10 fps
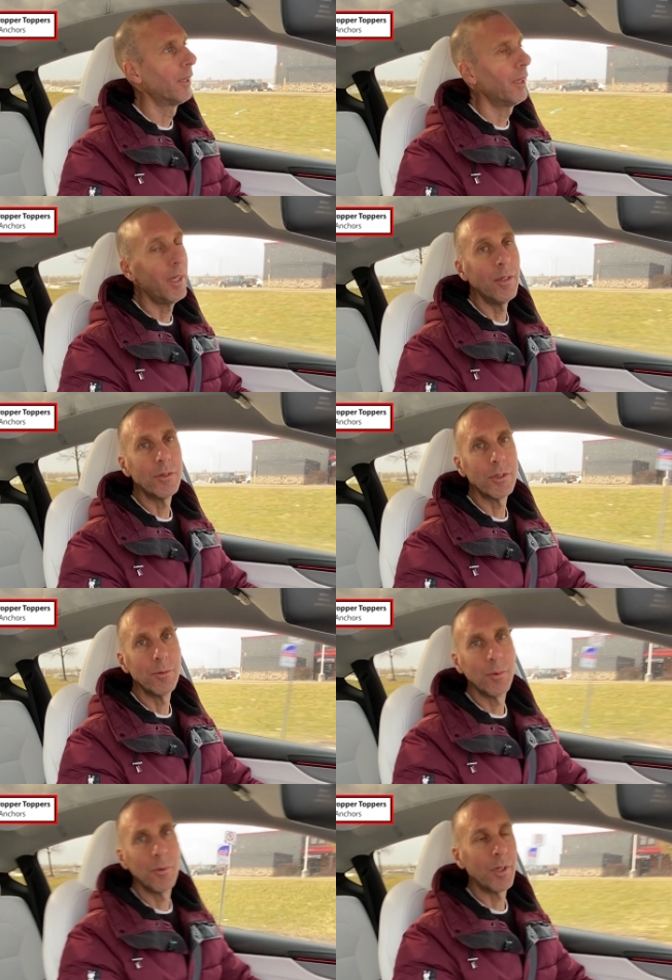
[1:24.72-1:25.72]
Hey
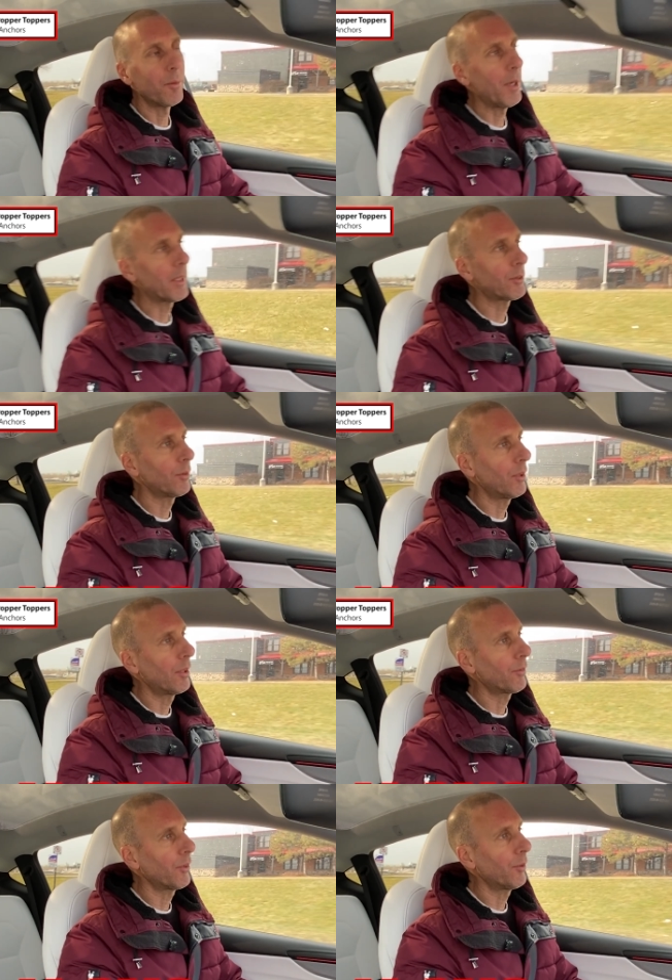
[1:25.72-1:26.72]
YouTube, welcome back to
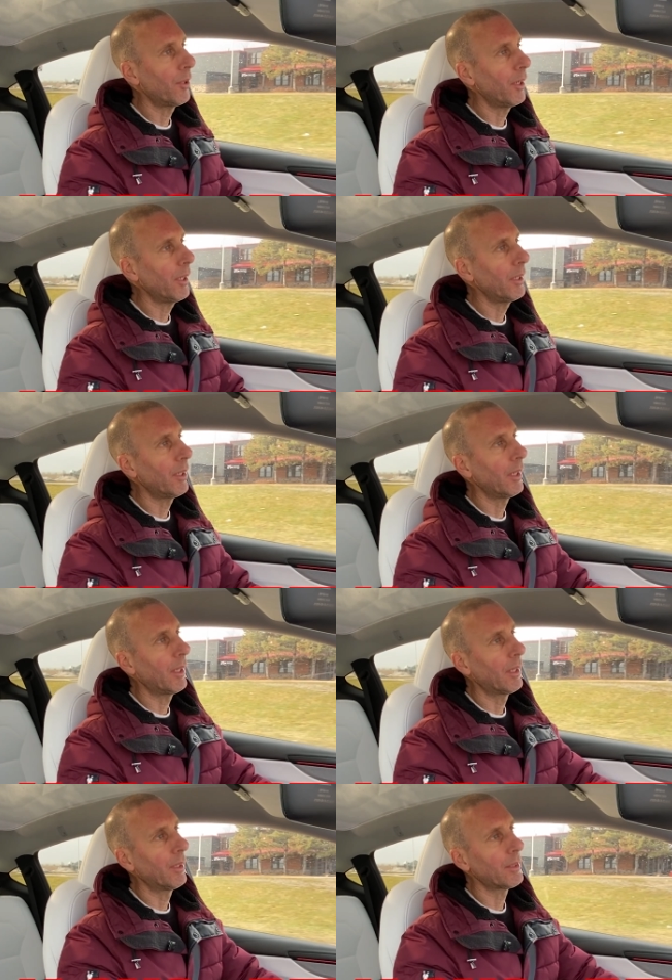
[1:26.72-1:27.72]
Along for the Ride,
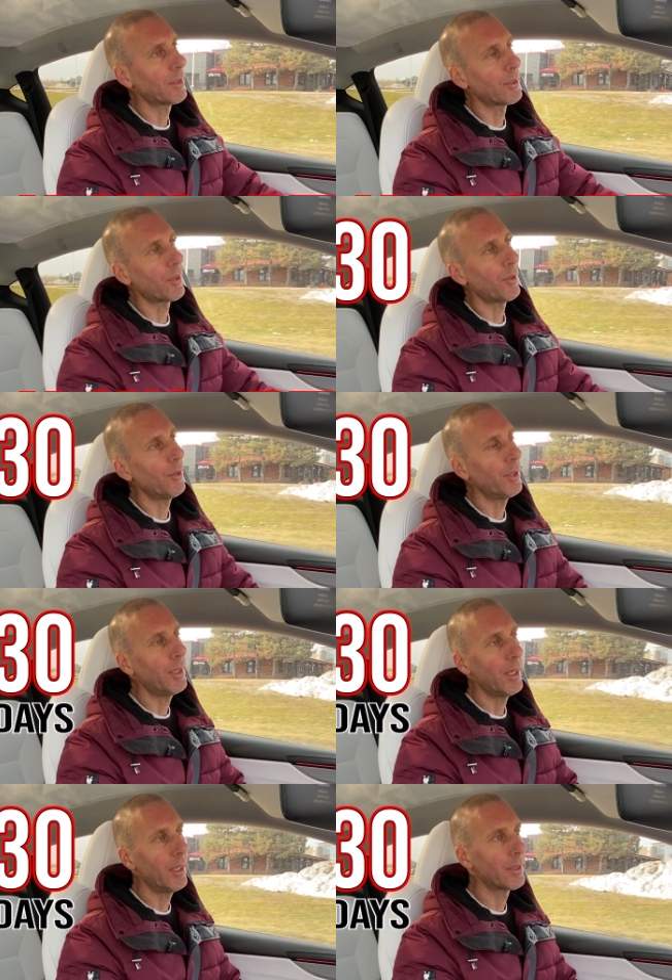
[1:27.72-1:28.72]
and this is 30
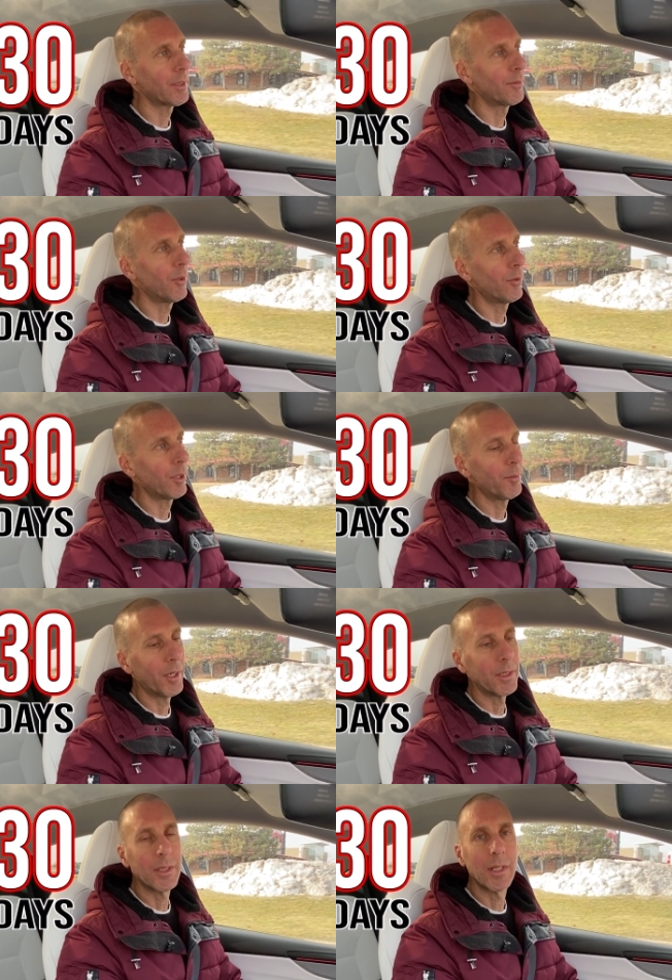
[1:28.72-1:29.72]
days of owning
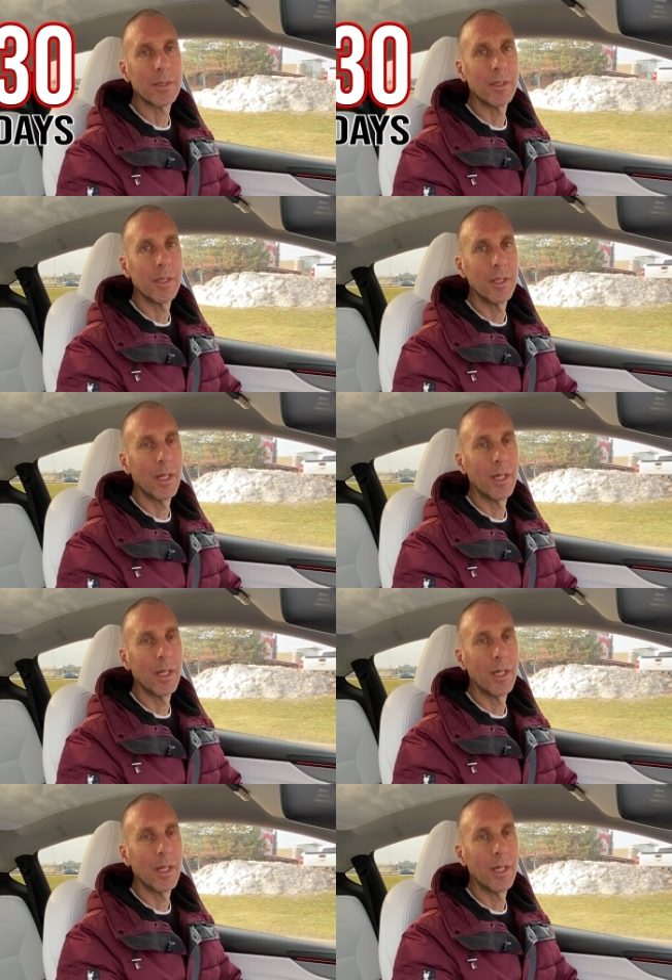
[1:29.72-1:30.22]
my Tesla,